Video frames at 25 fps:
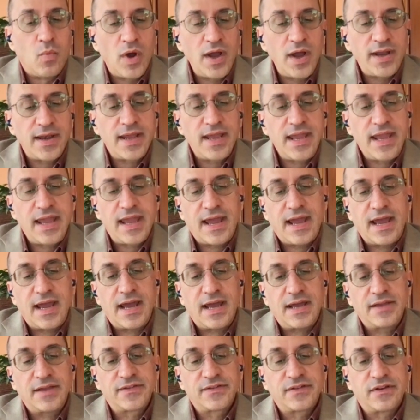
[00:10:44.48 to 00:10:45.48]
What, he
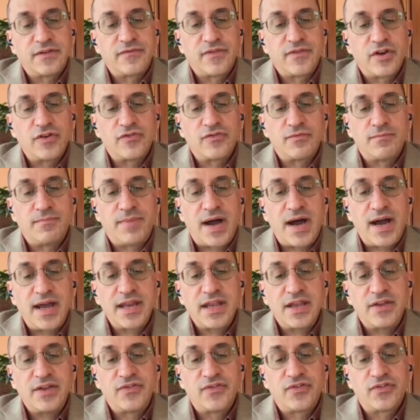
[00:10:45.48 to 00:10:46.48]
asks, of those
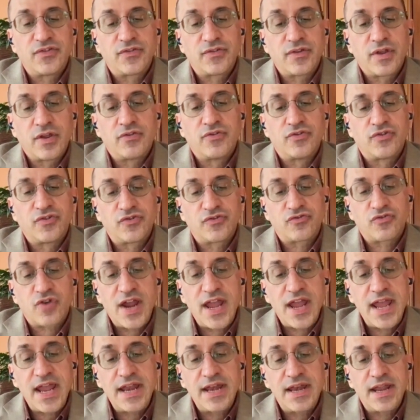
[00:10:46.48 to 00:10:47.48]
bodies
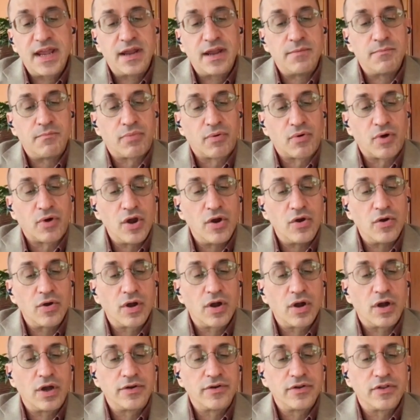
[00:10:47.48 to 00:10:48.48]
strained and
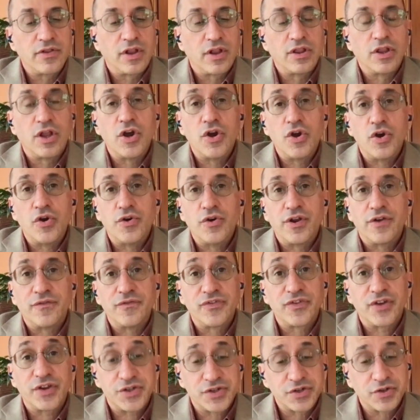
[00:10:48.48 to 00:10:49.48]
broke under the load
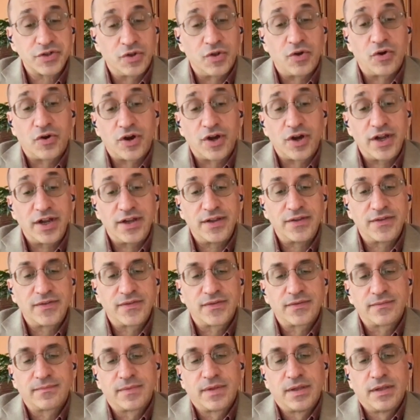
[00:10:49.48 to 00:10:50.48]
of such
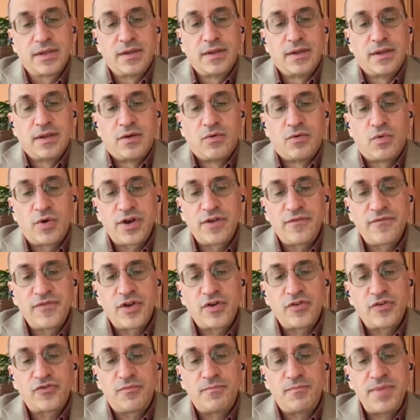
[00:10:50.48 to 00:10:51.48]
glories? What
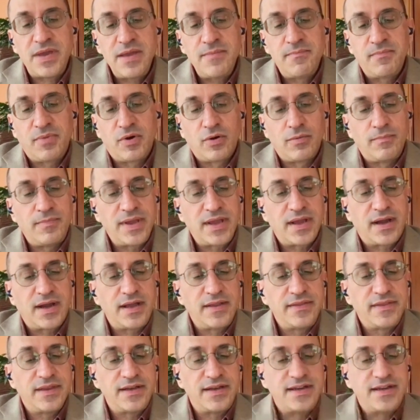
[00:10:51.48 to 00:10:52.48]
of those people
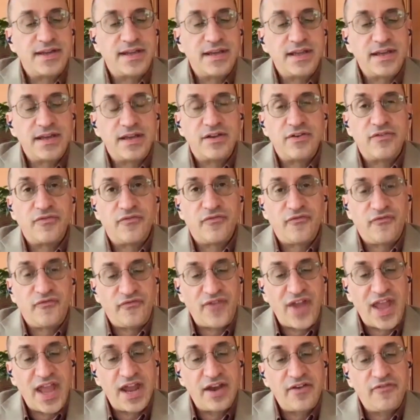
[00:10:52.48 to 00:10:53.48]
beyond the din and
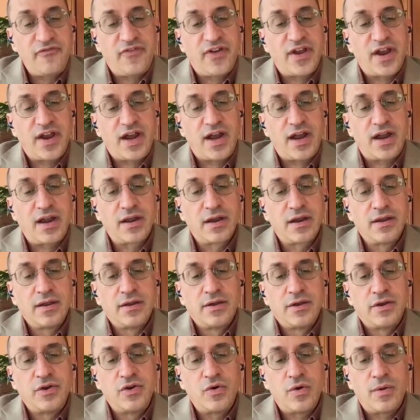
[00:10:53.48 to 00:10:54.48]
fanfare
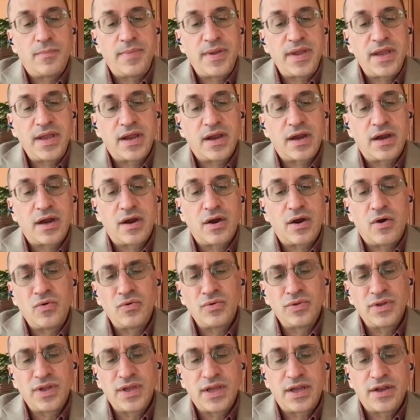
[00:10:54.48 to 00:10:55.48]
who appear
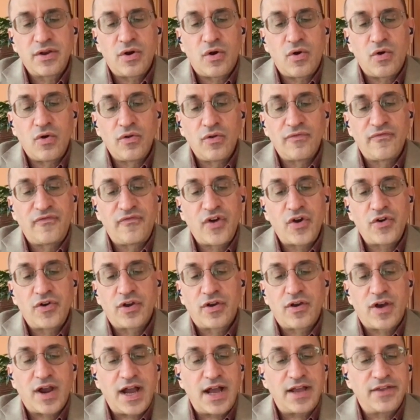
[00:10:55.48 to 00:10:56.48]
only in old
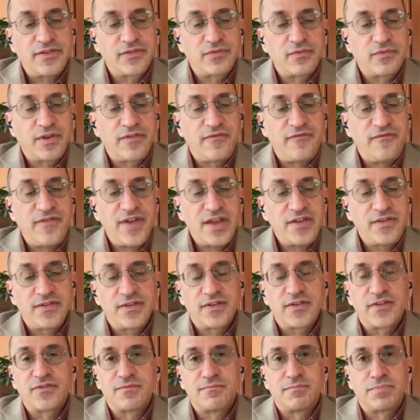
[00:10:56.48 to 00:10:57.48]
photographs with
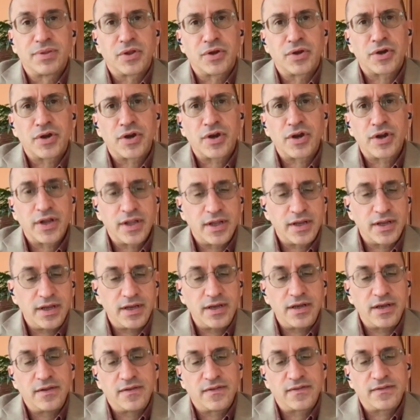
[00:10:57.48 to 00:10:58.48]
faces blurred
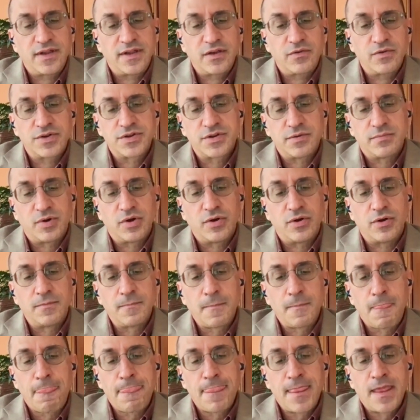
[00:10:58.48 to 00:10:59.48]
and
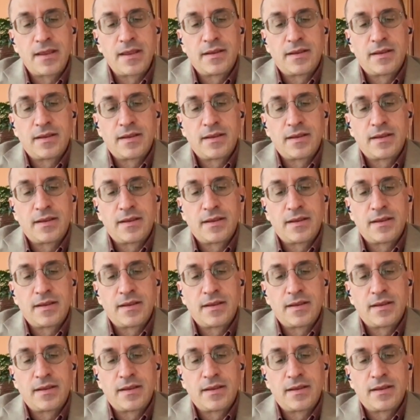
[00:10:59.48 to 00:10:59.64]
indistinguishable?